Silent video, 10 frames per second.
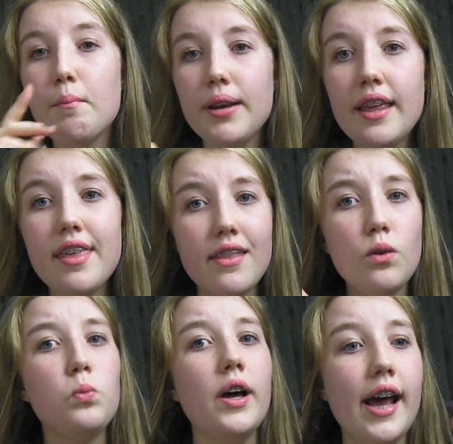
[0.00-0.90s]
but I think
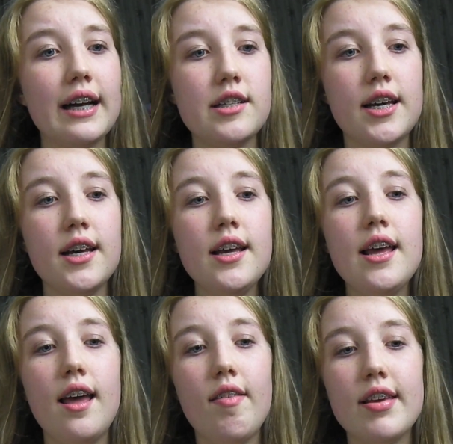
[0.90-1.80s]
the one actor
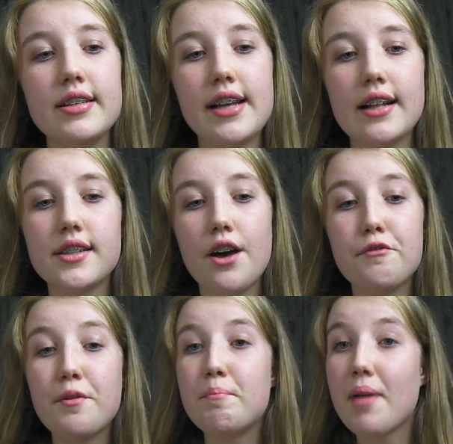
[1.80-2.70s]
that stands
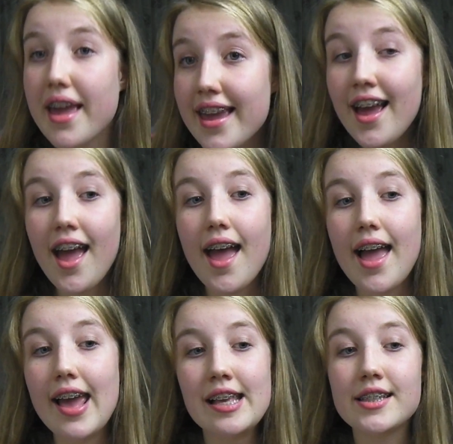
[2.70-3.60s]
out for me
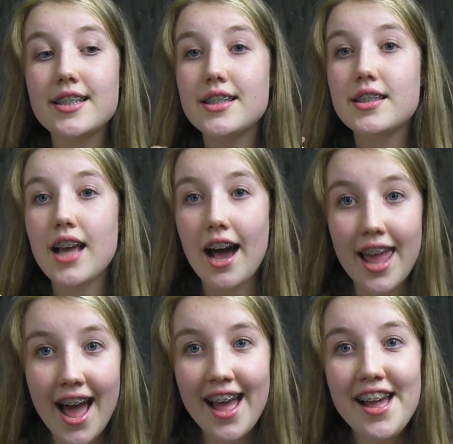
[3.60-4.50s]
is
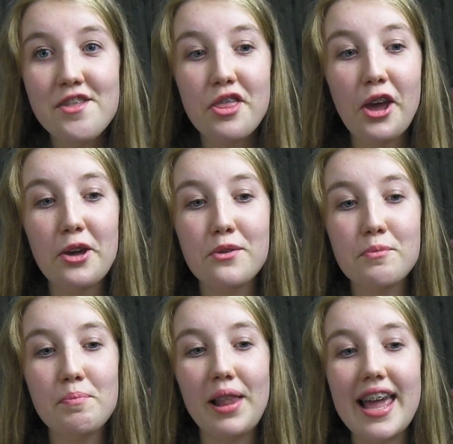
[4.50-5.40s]
Tarjei,
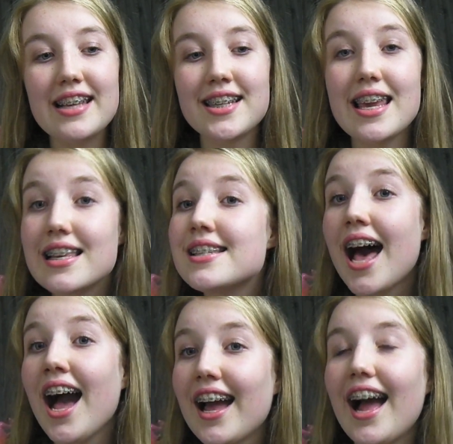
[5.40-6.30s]
who plays
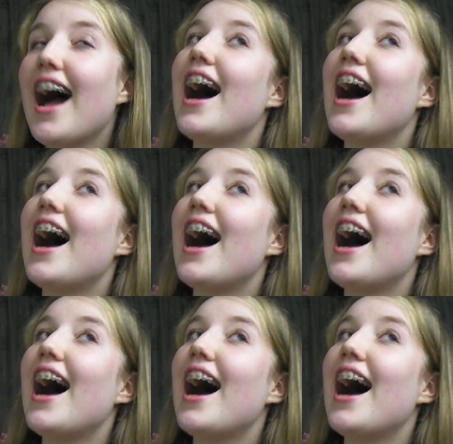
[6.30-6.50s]
Isak.